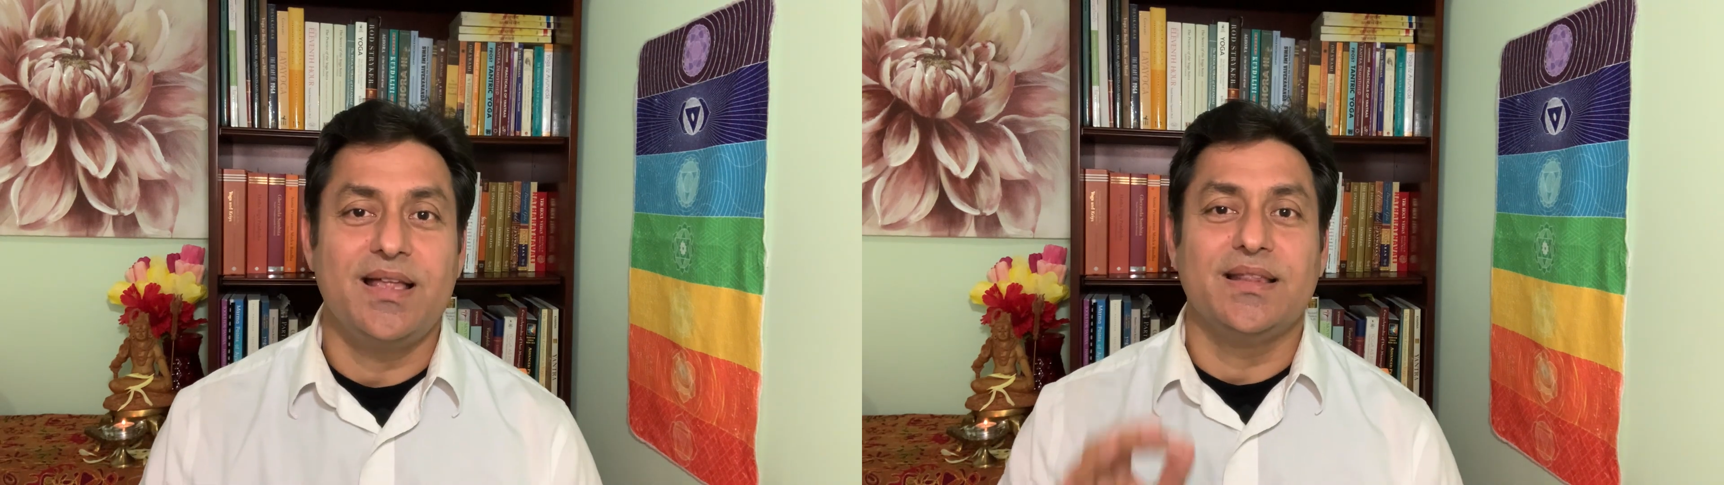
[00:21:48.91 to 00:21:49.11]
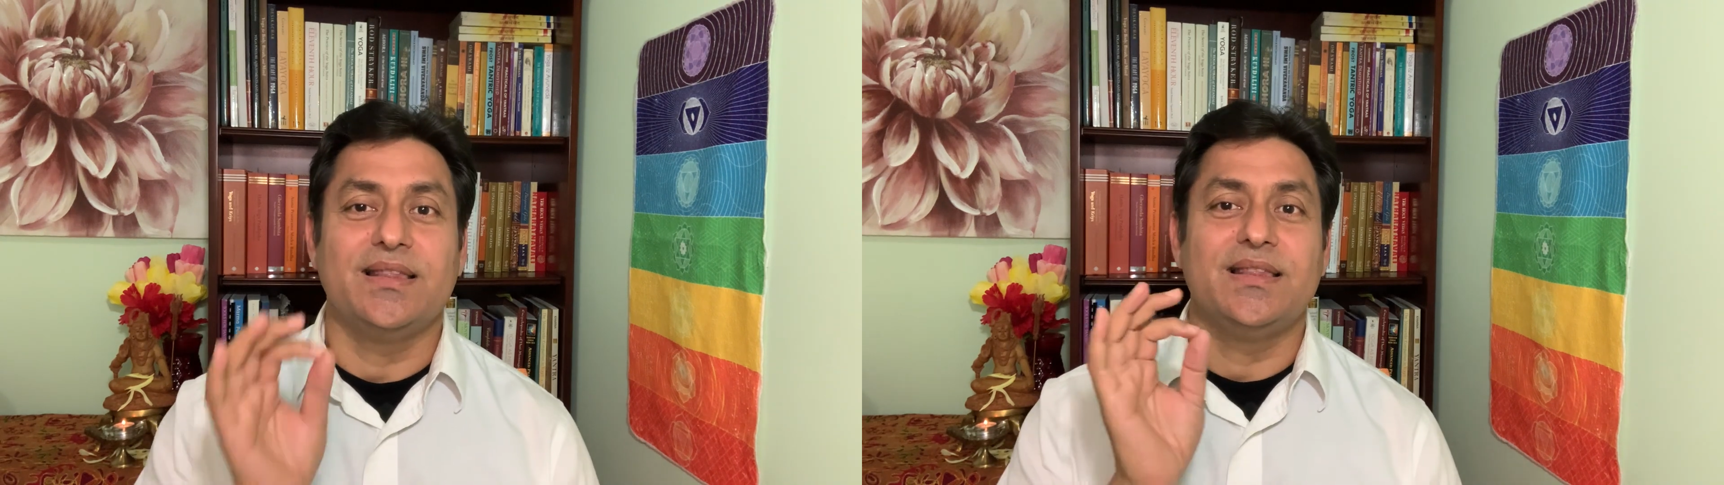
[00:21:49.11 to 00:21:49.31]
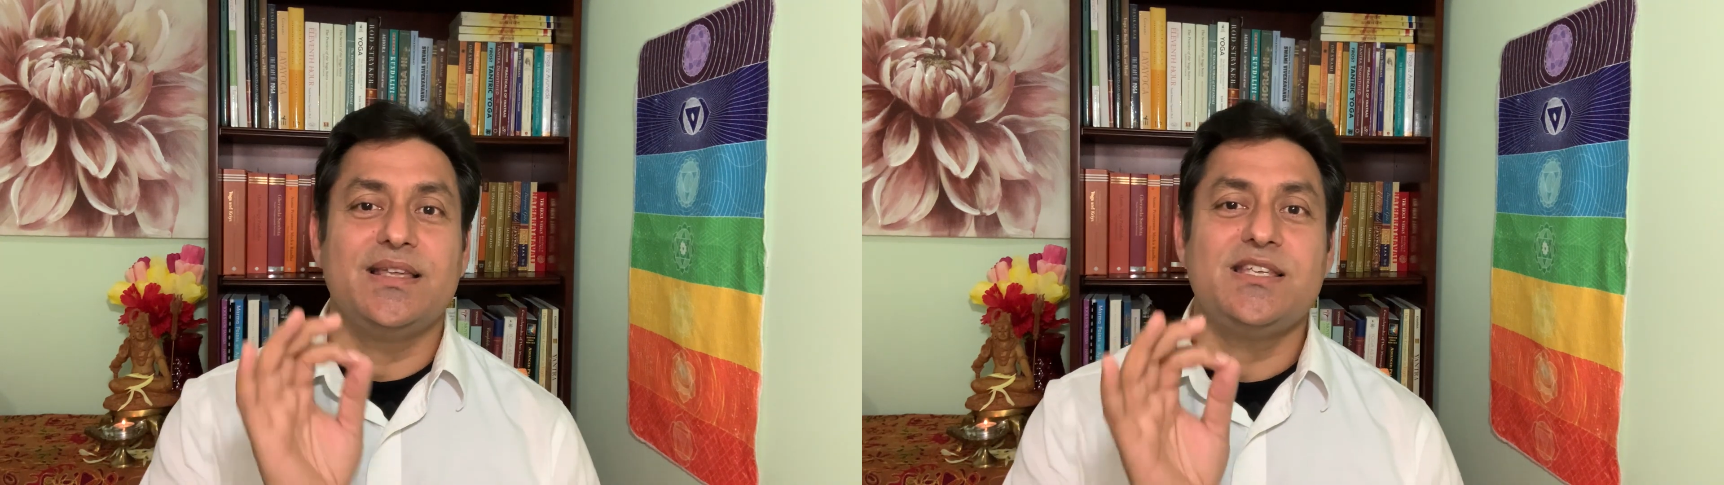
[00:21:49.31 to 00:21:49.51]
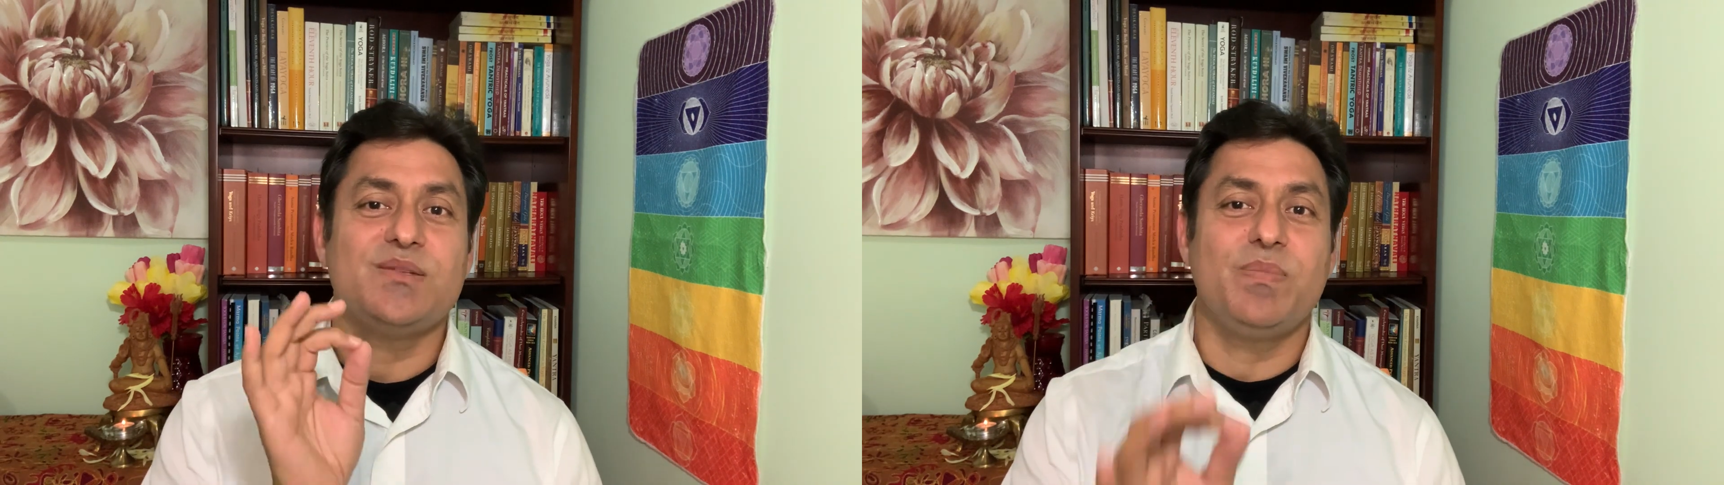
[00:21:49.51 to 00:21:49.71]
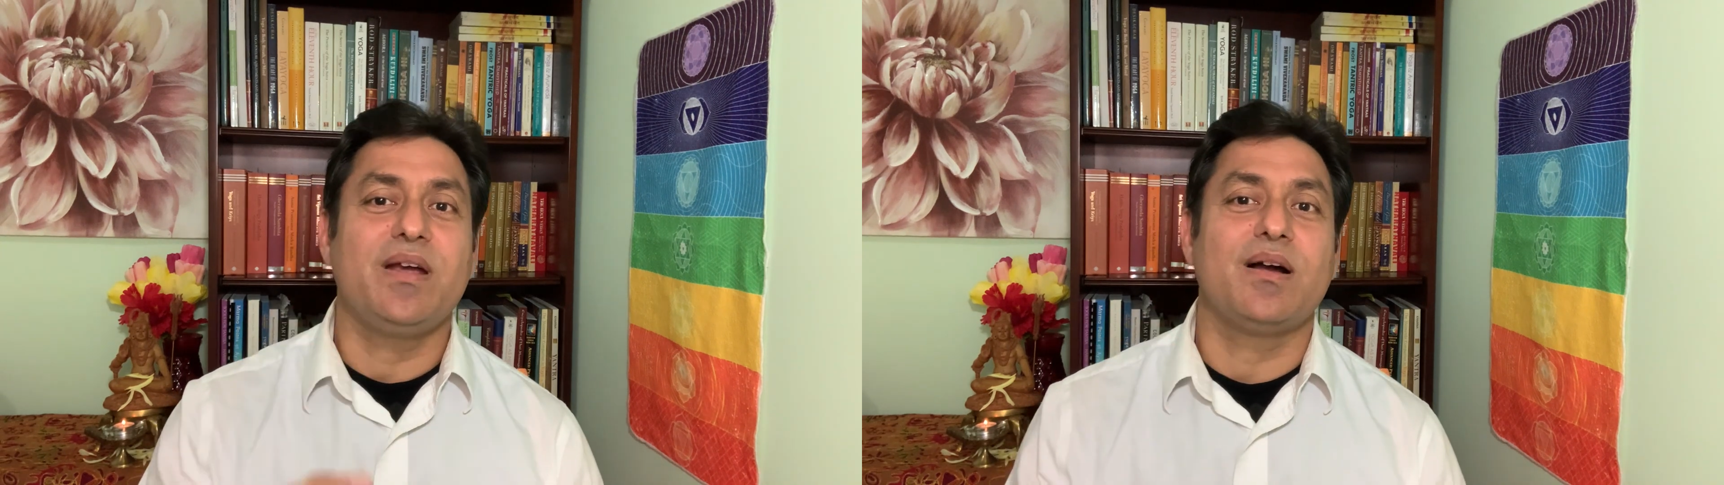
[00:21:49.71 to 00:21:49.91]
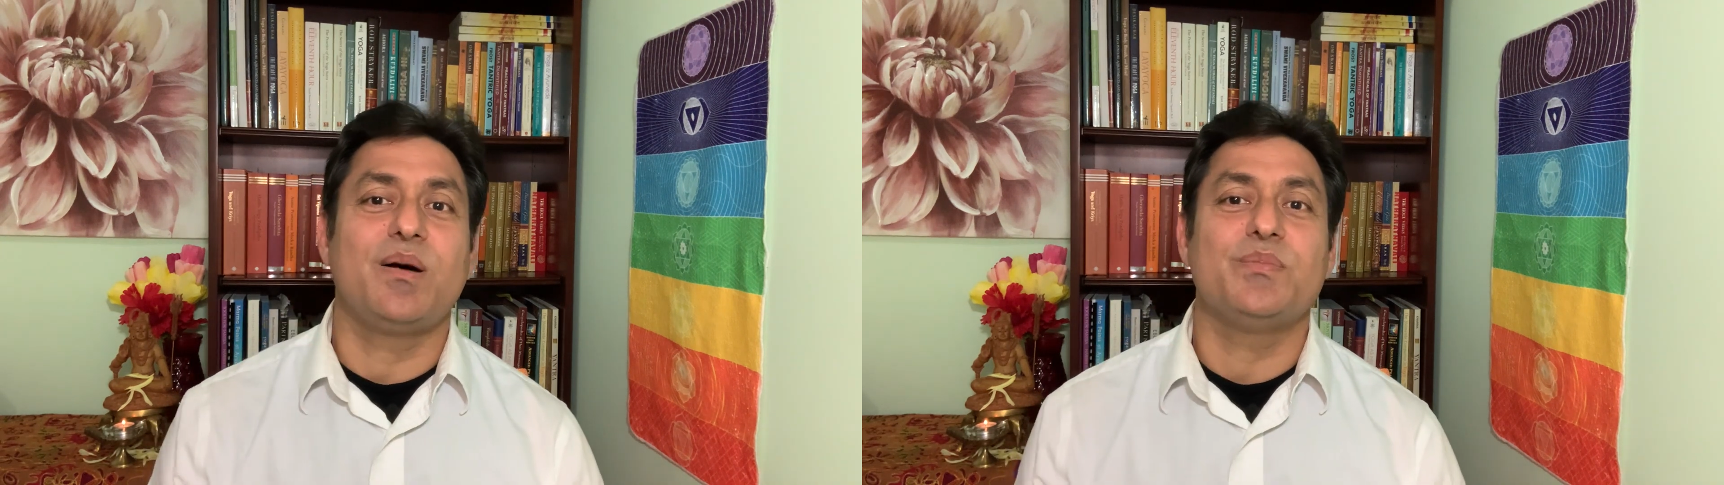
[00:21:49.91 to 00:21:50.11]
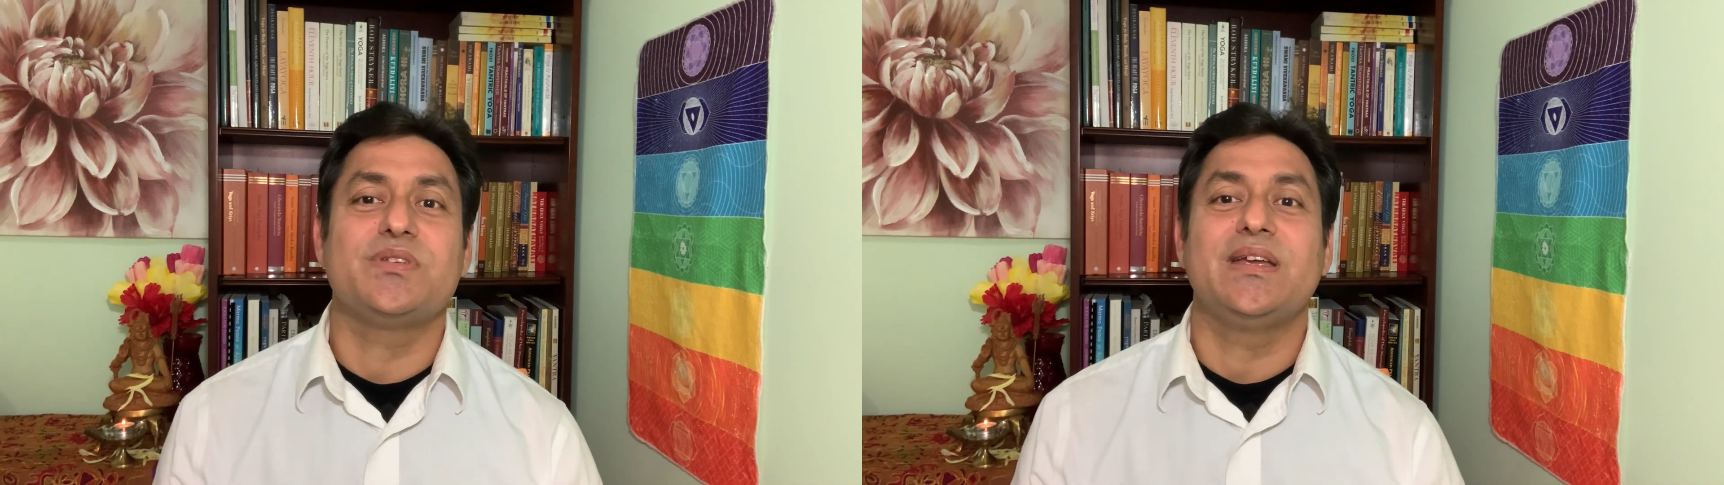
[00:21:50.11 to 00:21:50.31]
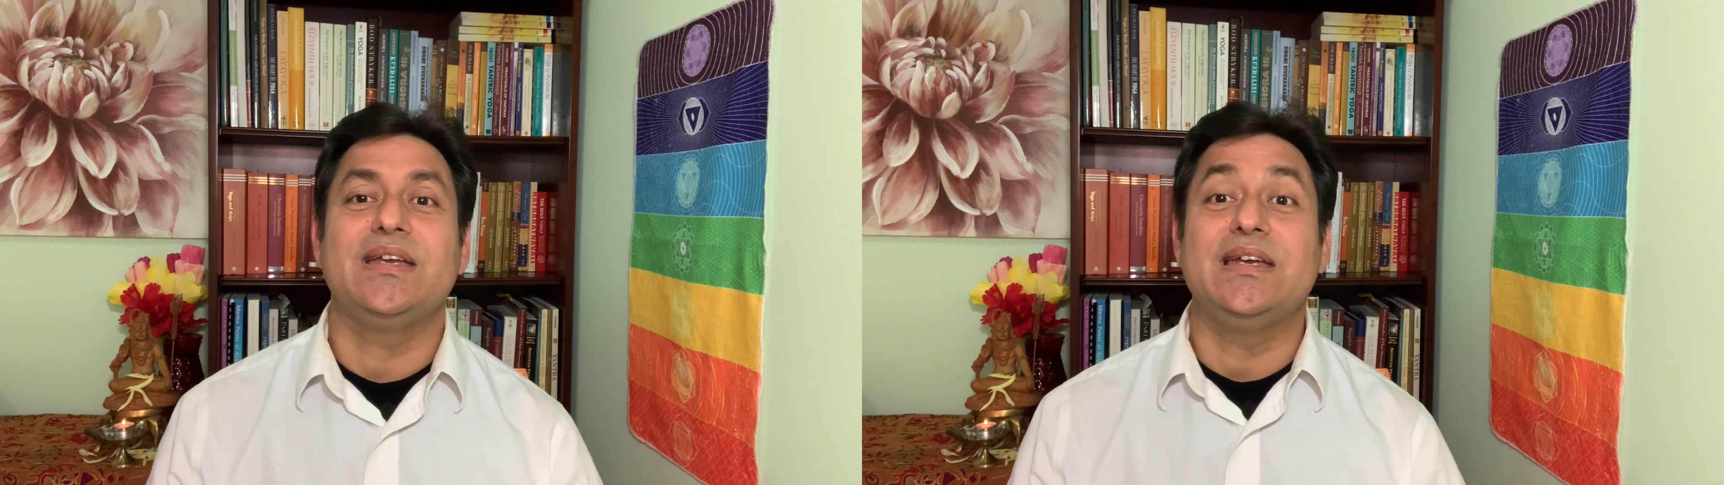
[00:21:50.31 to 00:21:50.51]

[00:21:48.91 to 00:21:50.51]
this becomes